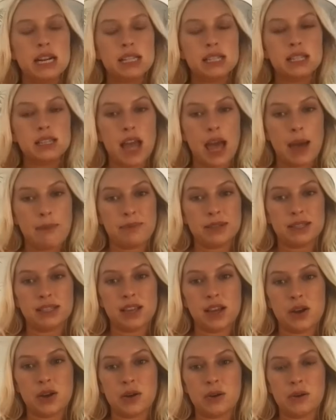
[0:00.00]
is an
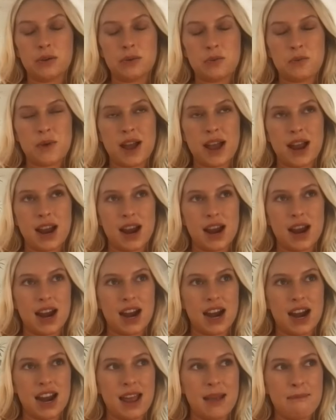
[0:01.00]
episode
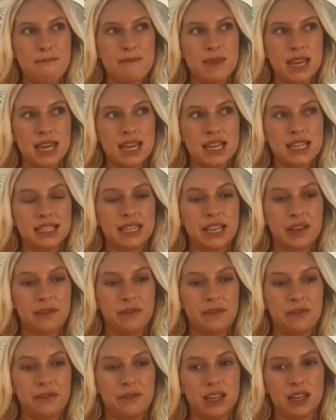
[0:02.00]
where me and
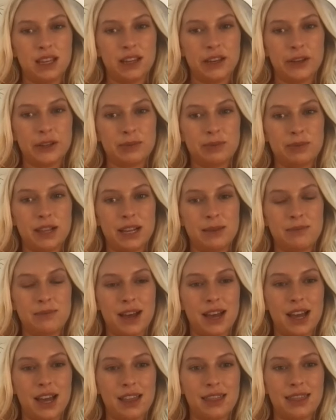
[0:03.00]
Tiffany, who's played
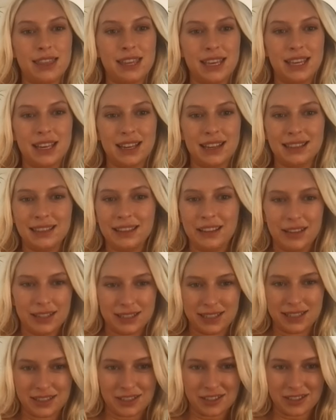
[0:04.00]
by the
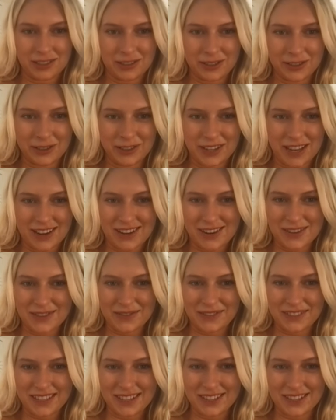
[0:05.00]
Aliyah's Interlude, I don't know
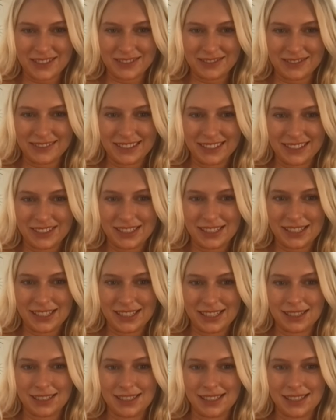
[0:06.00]
if you know who she
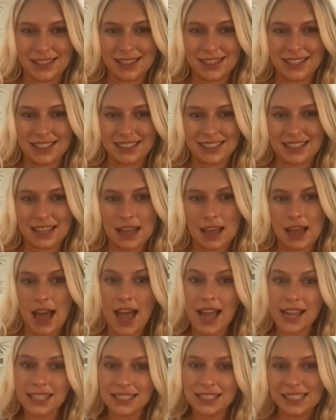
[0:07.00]
is. She sings the
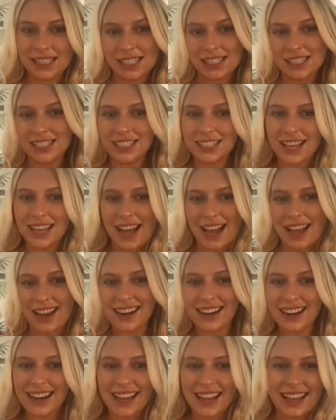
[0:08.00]
I T G I
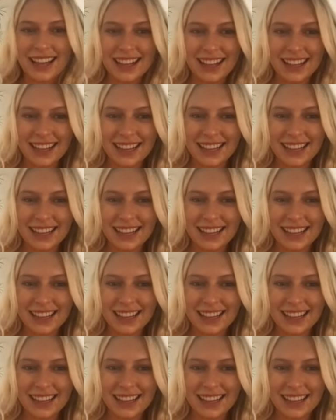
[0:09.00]
R L.